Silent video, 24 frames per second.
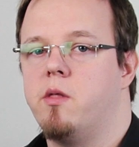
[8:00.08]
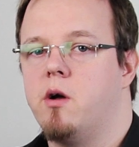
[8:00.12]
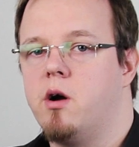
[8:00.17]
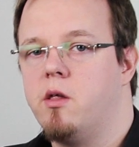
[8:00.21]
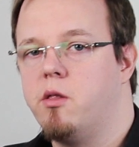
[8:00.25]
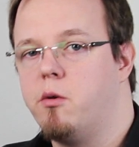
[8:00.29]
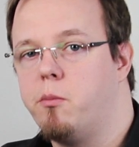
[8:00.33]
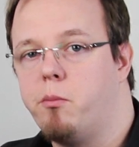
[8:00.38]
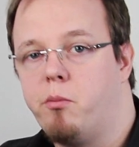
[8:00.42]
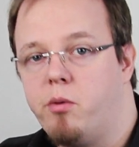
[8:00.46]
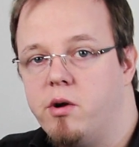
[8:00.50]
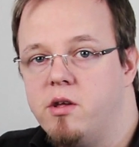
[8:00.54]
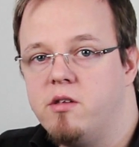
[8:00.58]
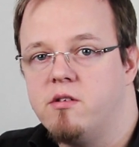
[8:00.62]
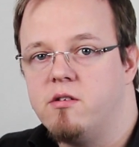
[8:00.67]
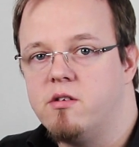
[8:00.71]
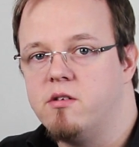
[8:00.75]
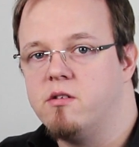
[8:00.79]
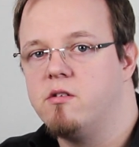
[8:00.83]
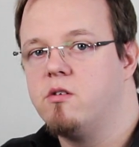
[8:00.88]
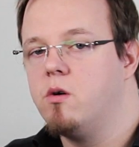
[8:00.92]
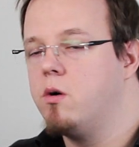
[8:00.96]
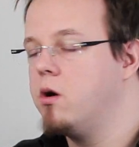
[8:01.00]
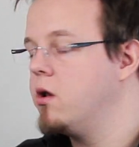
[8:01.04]
other prints
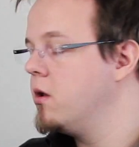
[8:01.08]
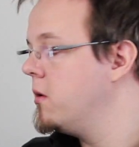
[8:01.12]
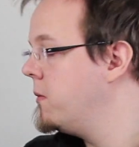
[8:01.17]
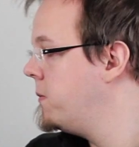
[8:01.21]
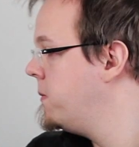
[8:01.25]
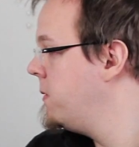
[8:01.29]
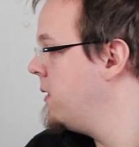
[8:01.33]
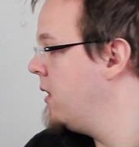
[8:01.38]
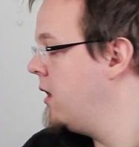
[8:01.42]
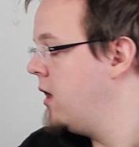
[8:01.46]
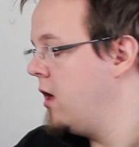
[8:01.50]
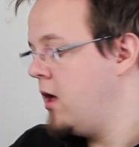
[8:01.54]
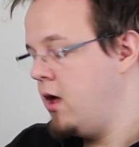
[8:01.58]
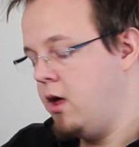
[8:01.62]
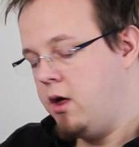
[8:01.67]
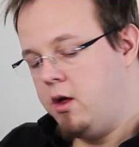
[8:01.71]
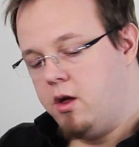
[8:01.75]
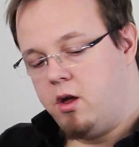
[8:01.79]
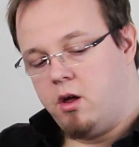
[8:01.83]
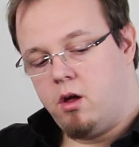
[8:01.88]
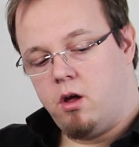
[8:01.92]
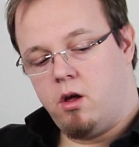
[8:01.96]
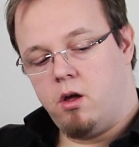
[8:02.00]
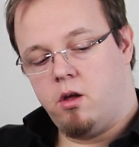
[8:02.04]
and so on.
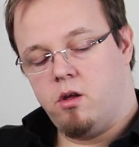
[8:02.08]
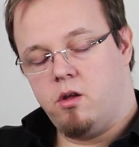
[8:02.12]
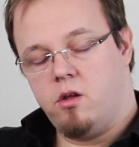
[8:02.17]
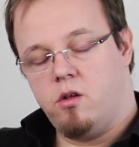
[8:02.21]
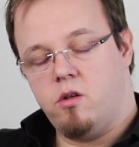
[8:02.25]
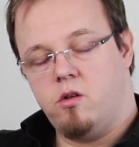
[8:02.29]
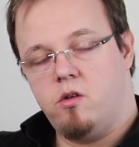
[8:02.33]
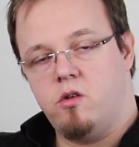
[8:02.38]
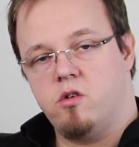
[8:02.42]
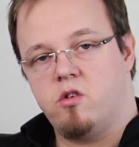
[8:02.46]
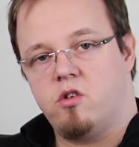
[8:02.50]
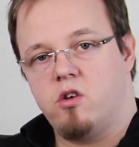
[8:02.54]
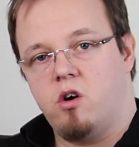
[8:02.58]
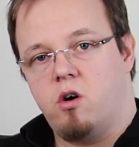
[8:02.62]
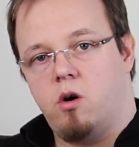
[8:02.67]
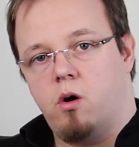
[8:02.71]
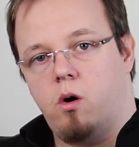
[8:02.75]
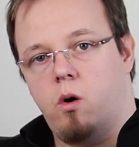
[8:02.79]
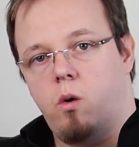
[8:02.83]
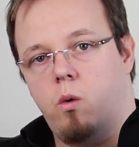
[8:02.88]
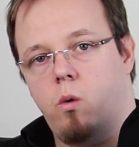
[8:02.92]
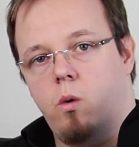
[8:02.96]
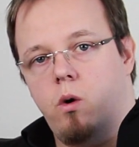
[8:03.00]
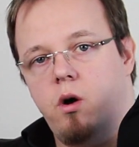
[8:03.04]

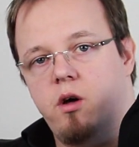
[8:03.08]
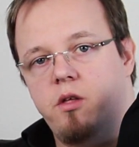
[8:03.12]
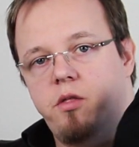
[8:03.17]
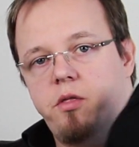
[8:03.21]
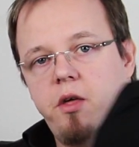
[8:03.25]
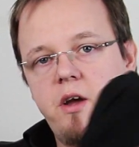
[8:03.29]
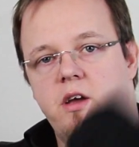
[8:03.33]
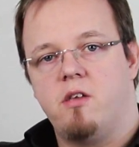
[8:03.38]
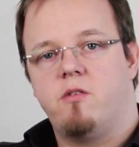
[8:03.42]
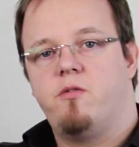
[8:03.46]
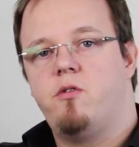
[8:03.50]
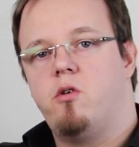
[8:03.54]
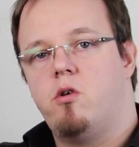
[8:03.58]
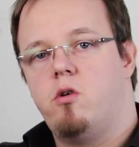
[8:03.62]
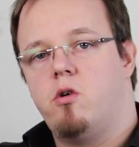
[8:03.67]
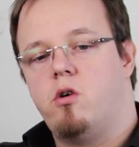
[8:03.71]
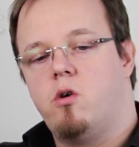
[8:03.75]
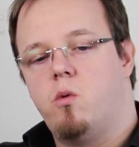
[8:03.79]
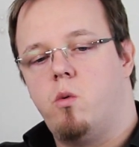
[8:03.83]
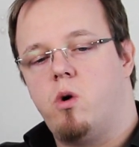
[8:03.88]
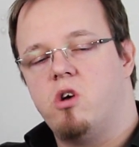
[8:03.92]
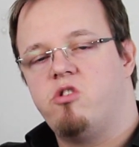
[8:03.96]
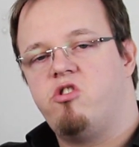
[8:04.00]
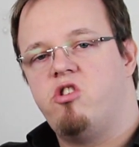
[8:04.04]
So thanks
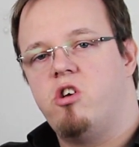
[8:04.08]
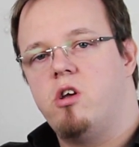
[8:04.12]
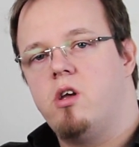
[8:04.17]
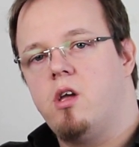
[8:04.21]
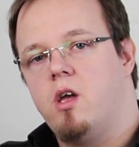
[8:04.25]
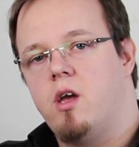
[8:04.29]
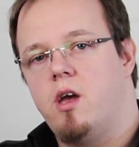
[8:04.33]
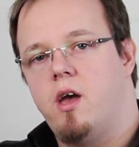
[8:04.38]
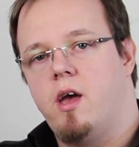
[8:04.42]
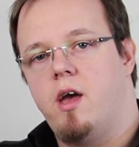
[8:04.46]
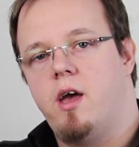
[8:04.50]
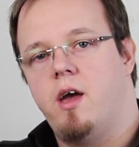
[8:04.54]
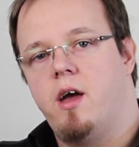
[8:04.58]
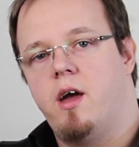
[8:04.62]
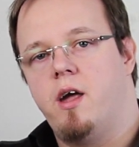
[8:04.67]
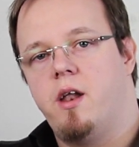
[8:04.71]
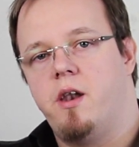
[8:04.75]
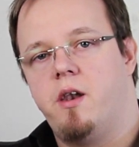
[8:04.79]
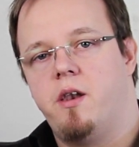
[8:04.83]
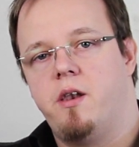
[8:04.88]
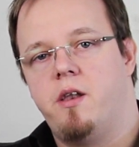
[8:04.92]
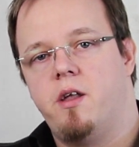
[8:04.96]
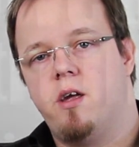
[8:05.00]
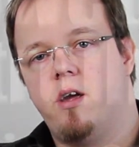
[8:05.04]
for watching,
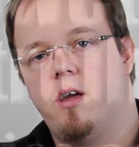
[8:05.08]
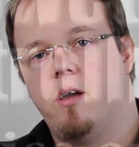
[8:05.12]
and